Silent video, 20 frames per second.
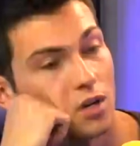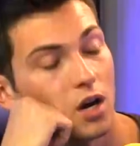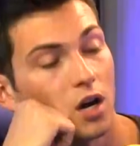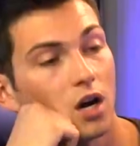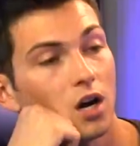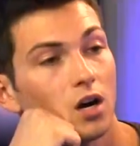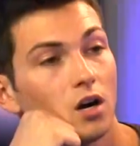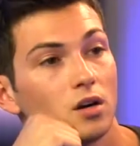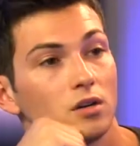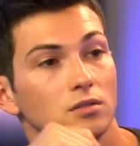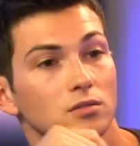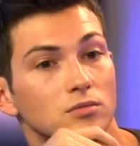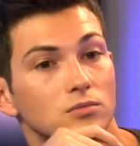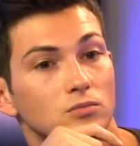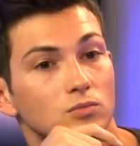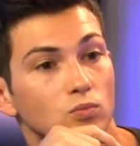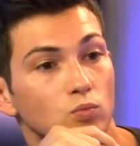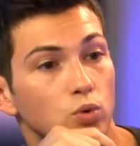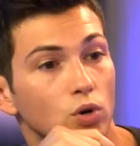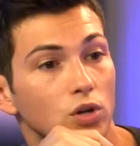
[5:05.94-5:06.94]
Uh, like, with
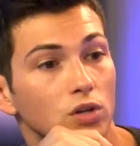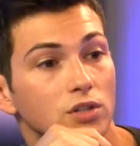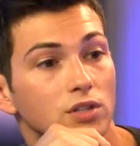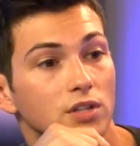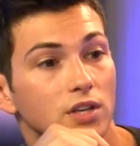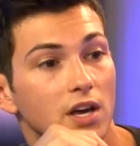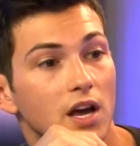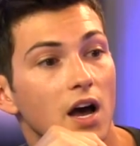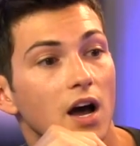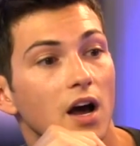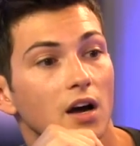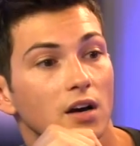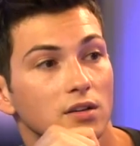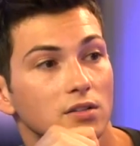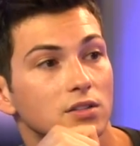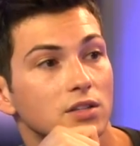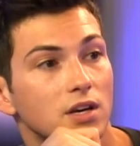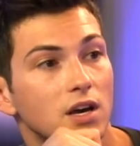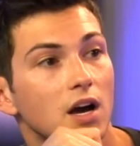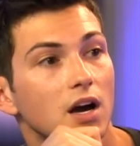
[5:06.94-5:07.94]
the well, what you yeah, doing?
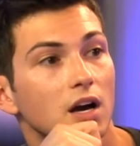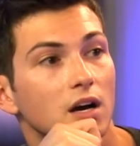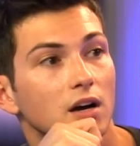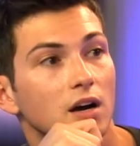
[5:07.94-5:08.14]
Yeah. You're